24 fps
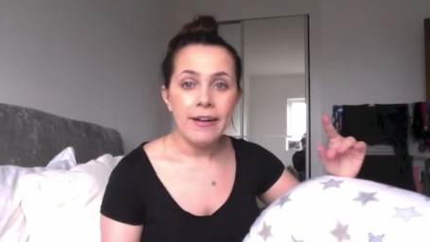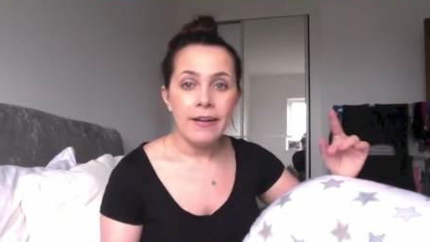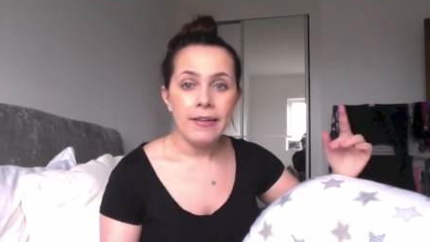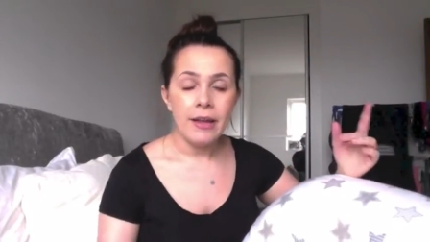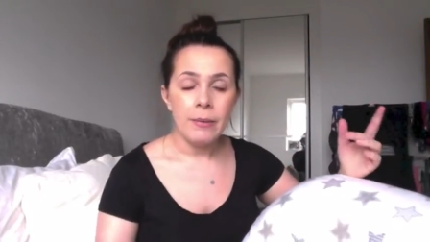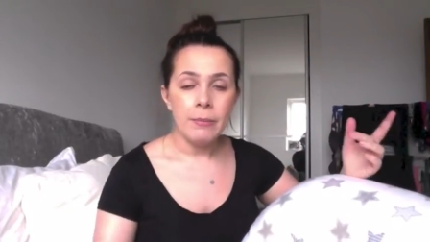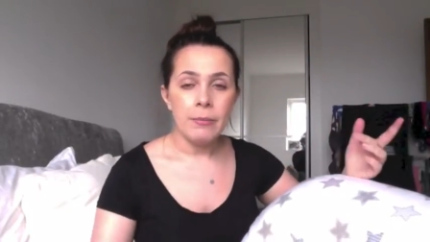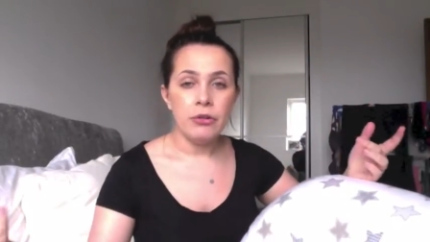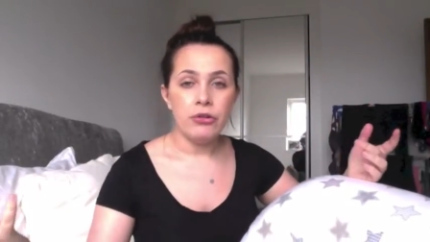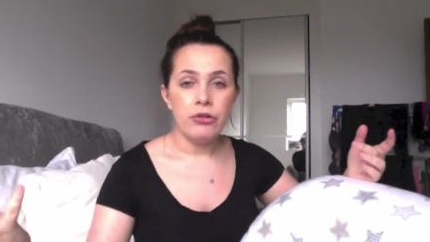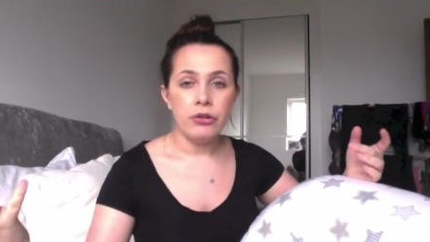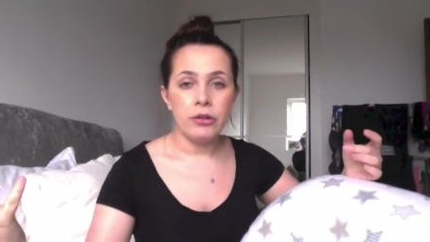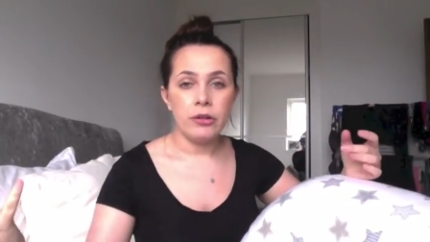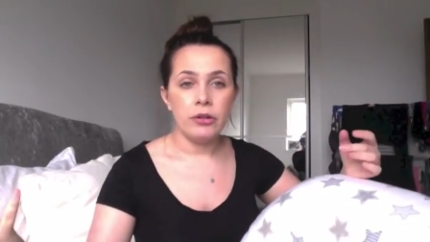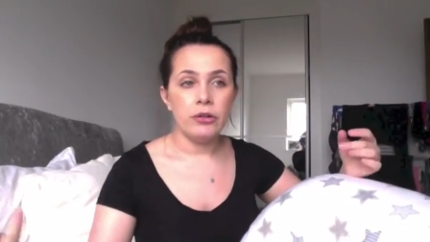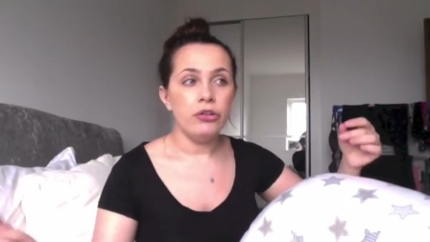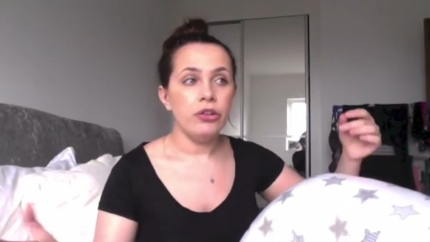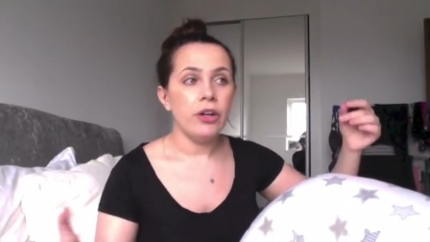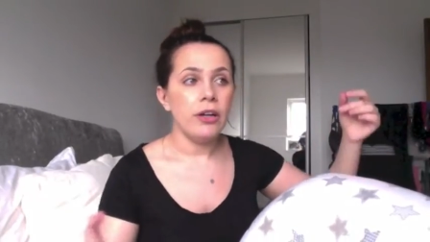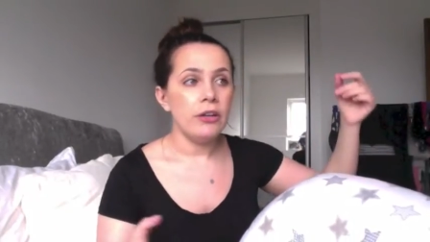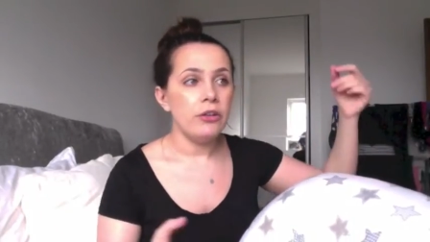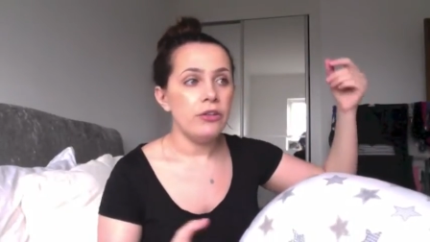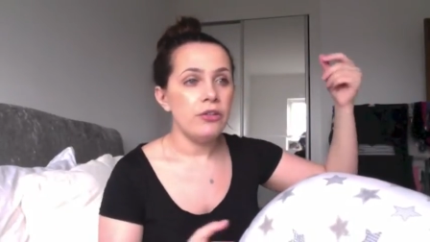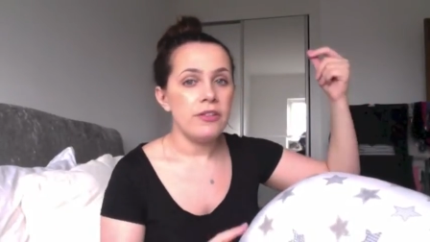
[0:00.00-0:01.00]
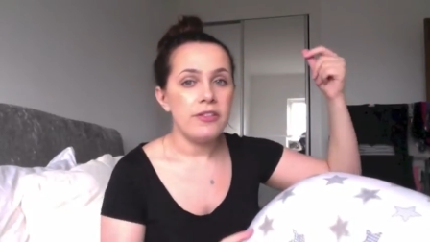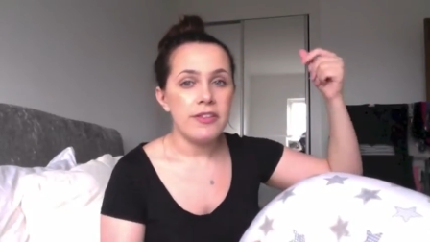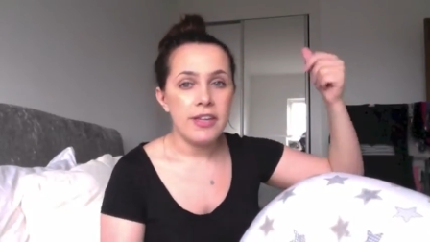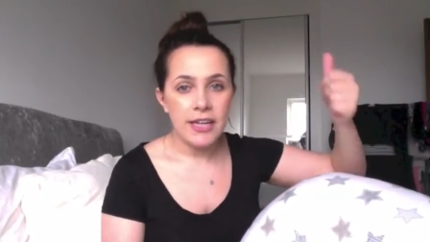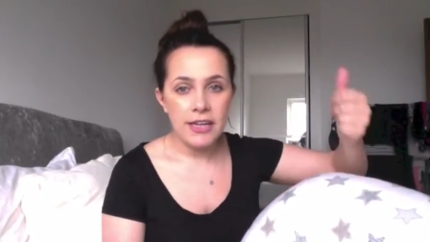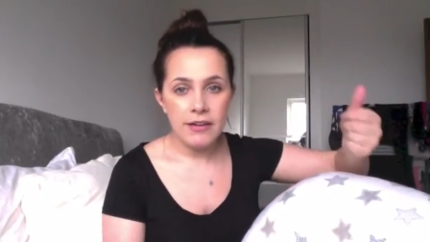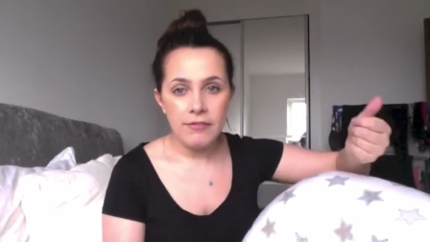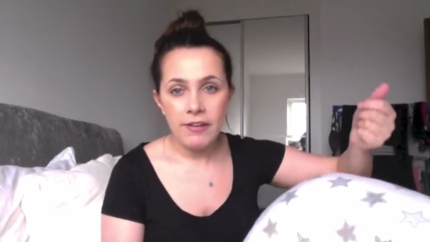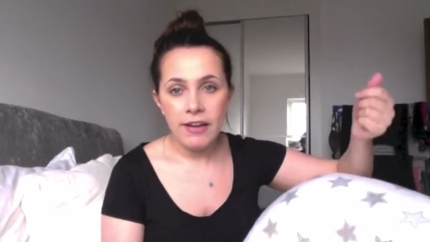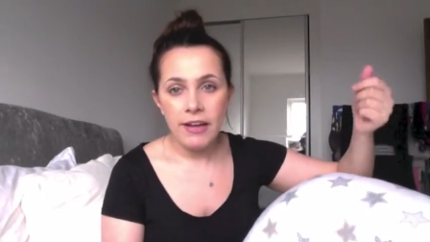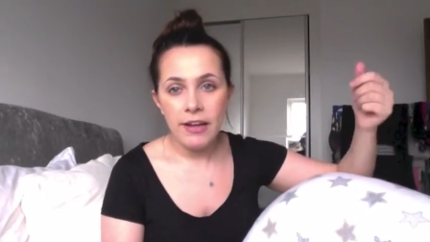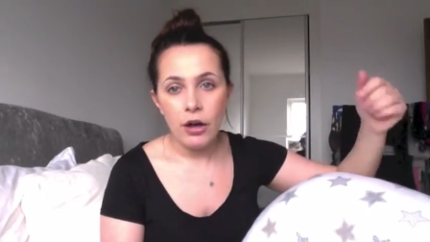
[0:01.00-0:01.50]
That means you can change the
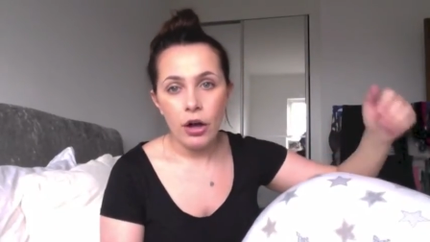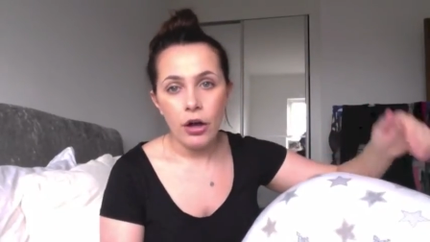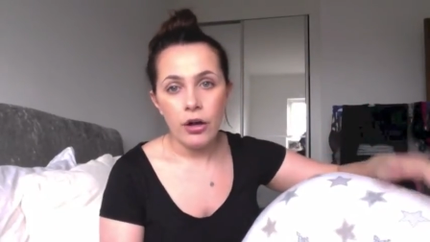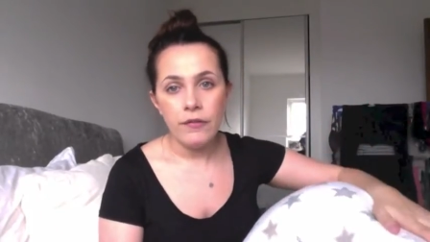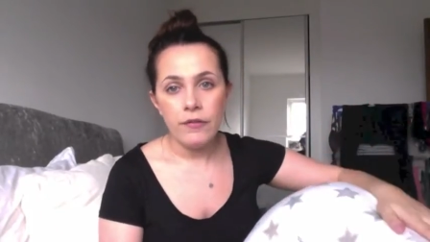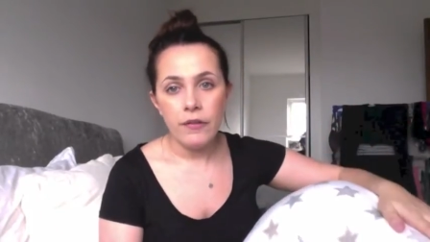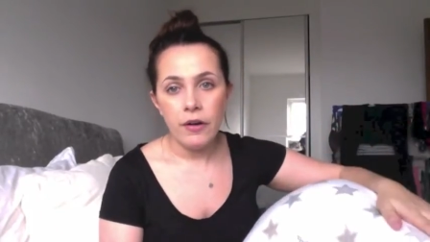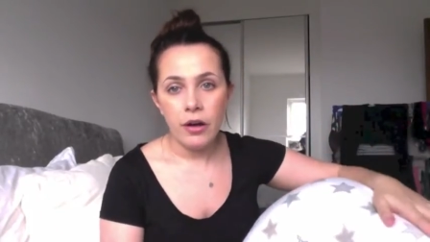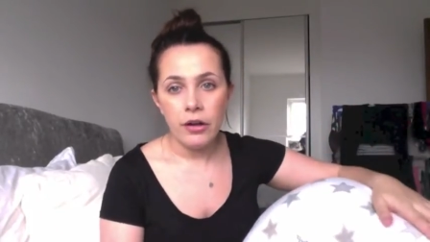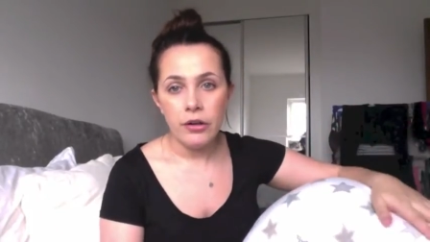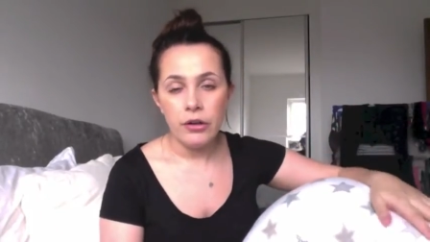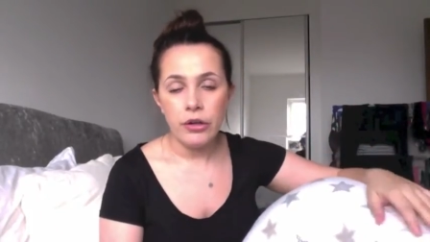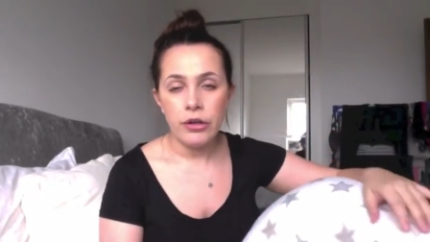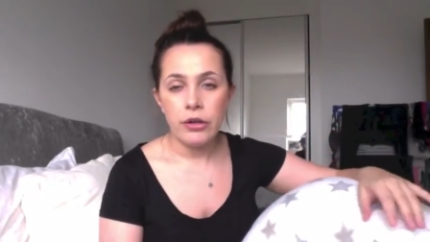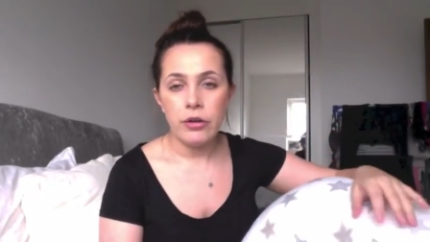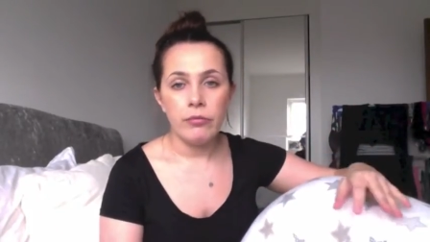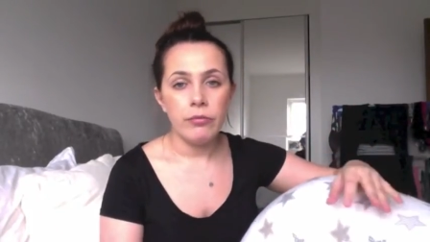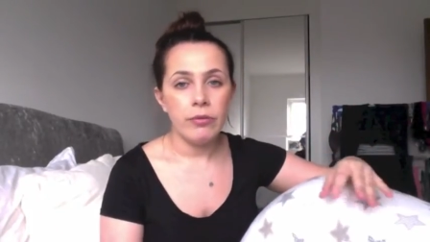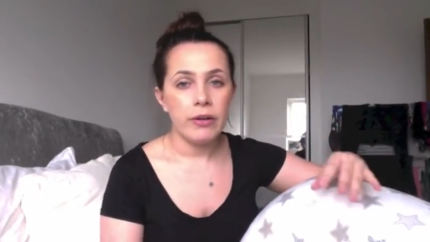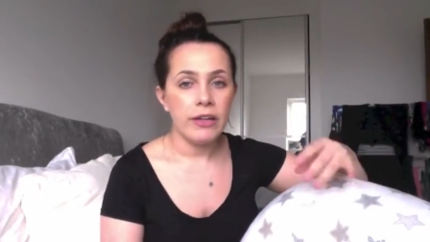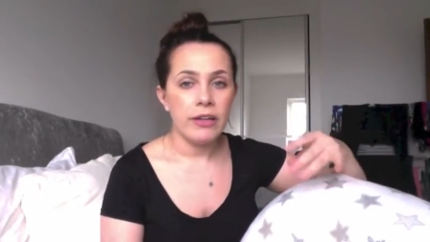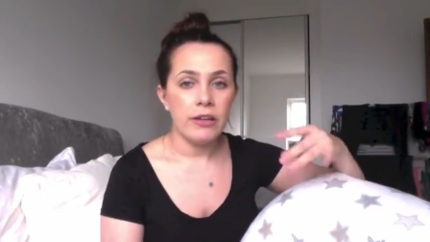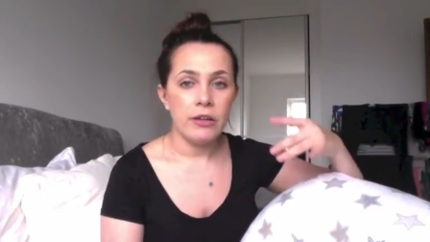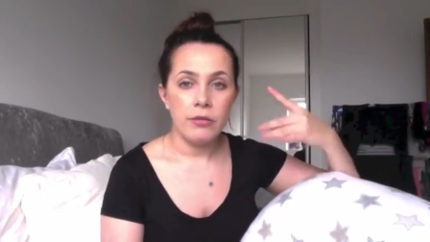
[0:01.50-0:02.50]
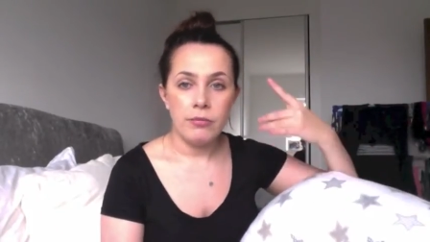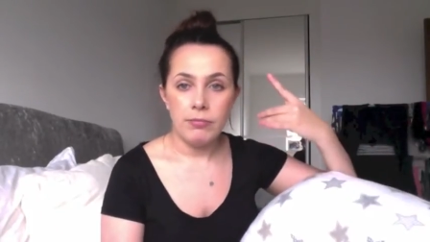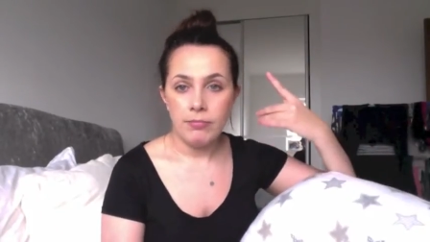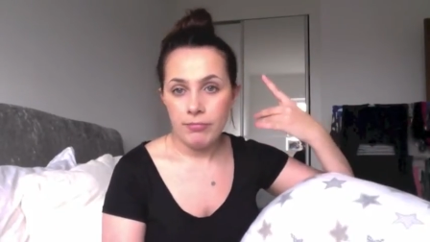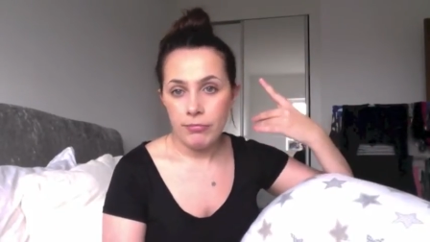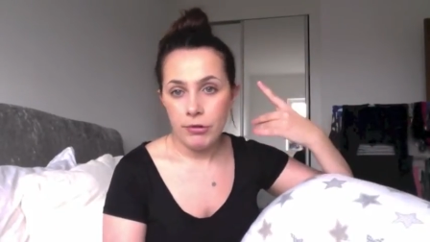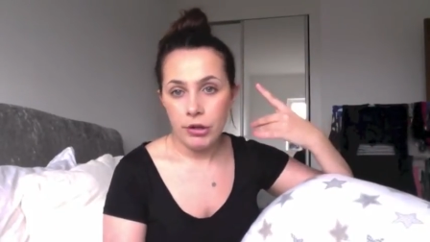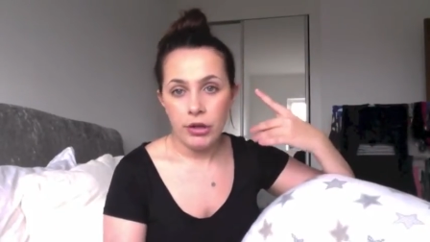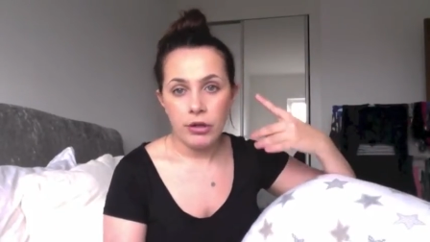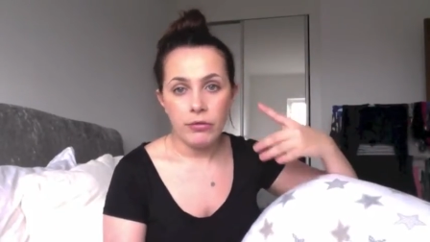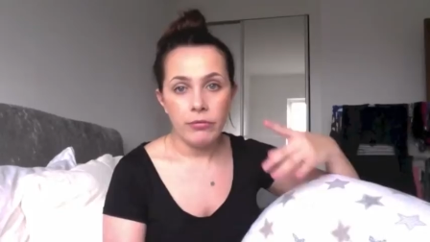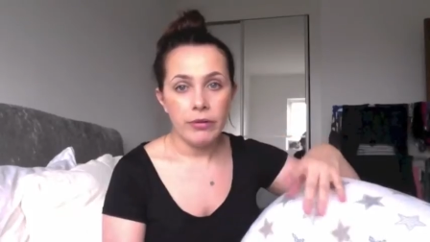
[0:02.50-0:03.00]
TV over, you can ring
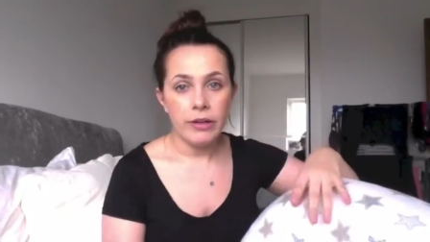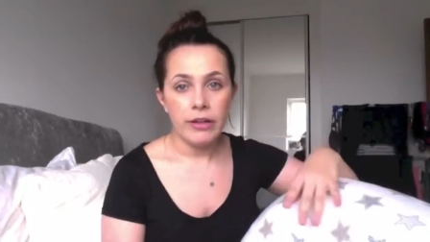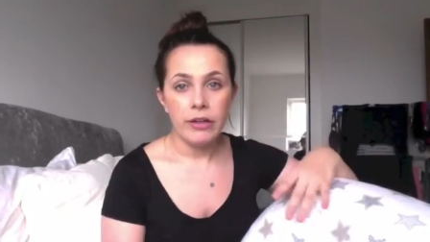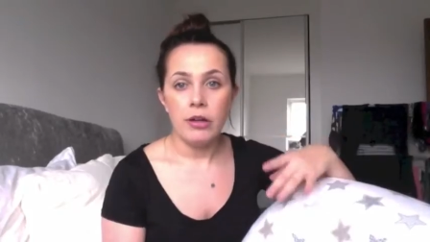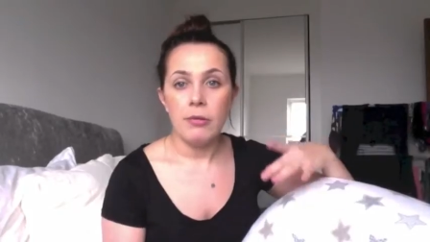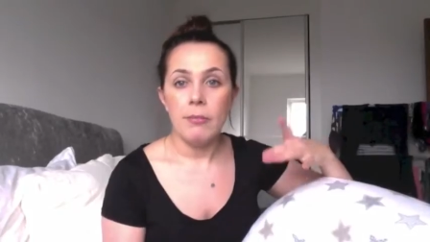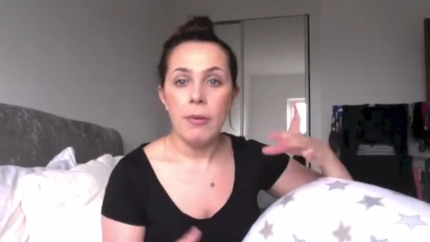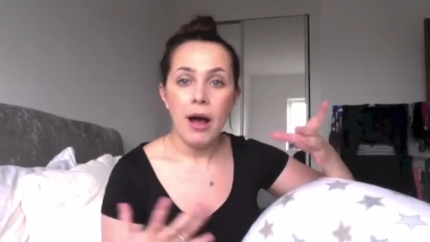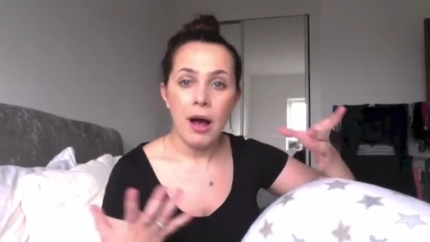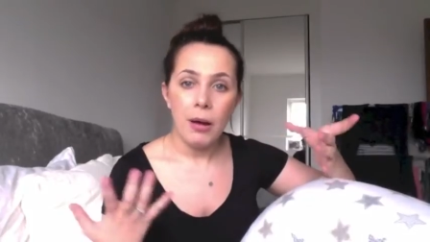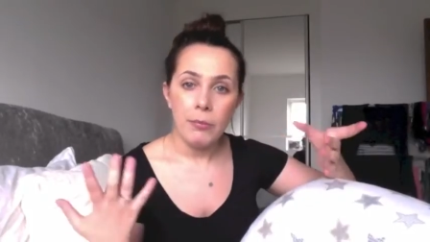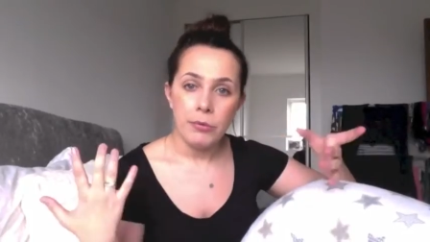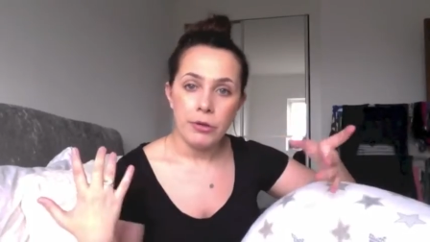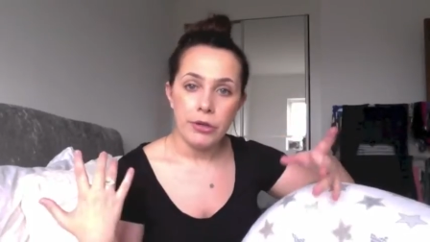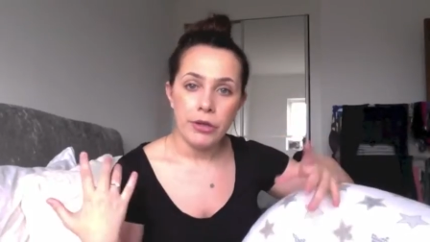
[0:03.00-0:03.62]
you can ring your mum,